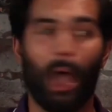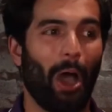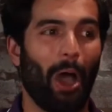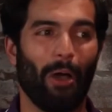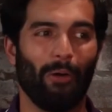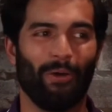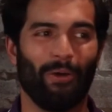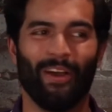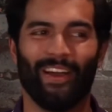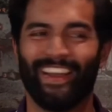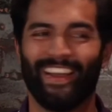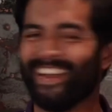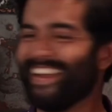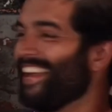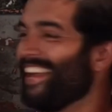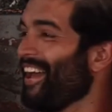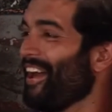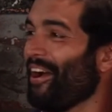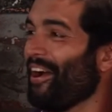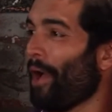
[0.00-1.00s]
Oh,
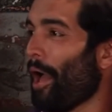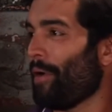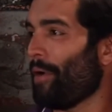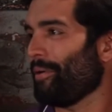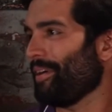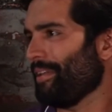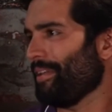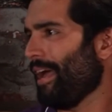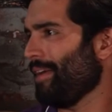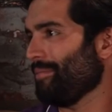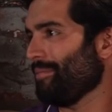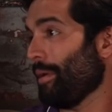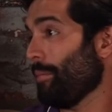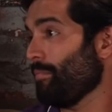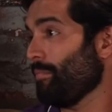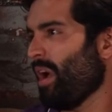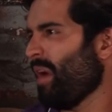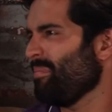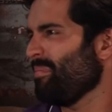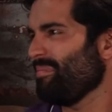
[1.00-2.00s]
I, I,
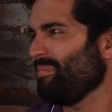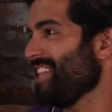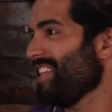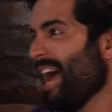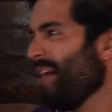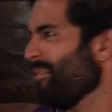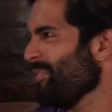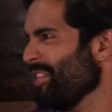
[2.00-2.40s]
now